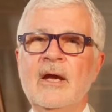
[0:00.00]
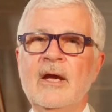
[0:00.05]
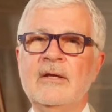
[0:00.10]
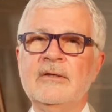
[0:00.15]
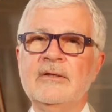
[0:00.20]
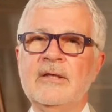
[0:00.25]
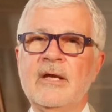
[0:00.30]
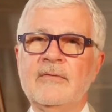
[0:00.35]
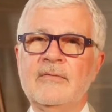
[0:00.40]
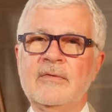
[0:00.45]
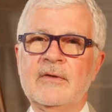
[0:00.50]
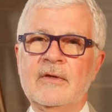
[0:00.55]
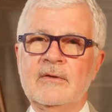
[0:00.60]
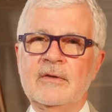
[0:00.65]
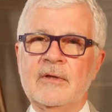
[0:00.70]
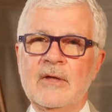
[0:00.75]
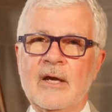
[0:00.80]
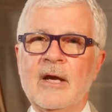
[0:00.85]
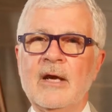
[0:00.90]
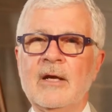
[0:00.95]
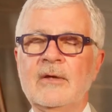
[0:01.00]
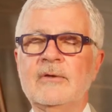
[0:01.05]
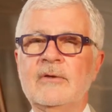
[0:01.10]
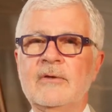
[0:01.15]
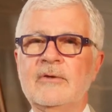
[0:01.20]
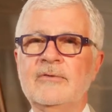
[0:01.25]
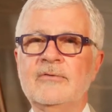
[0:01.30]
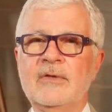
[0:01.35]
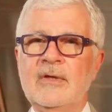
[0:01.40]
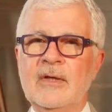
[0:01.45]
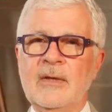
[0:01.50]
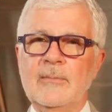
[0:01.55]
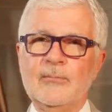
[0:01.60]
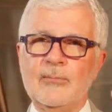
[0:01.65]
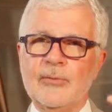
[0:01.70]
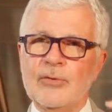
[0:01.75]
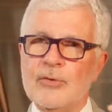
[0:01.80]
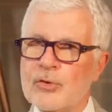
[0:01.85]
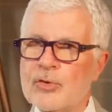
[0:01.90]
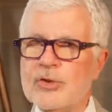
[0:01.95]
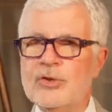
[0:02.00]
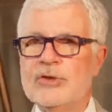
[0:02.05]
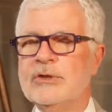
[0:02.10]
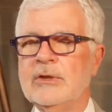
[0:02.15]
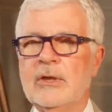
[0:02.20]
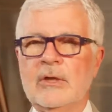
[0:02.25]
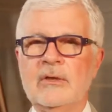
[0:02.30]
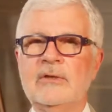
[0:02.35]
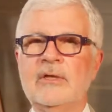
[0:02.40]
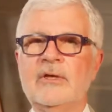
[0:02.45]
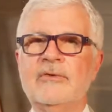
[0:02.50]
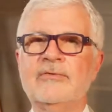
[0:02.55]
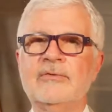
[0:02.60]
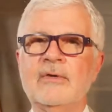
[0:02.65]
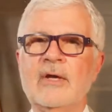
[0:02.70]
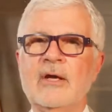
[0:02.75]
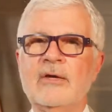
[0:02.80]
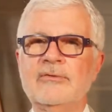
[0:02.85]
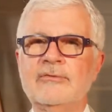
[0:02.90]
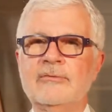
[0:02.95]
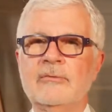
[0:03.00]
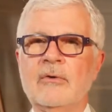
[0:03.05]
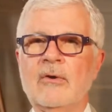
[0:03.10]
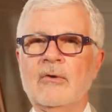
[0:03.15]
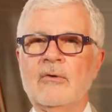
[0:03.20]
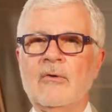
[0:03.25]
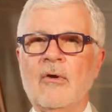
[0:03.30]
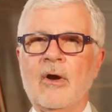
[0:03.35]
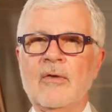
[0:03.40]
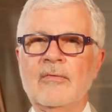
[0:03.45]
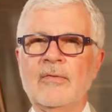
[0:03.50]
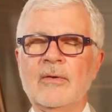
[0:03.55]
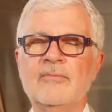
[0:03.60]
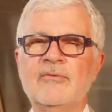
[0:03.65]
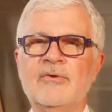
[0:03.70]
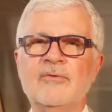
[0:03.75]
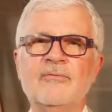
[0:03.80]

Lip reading: And yet their doctors keep pushing testosterone on them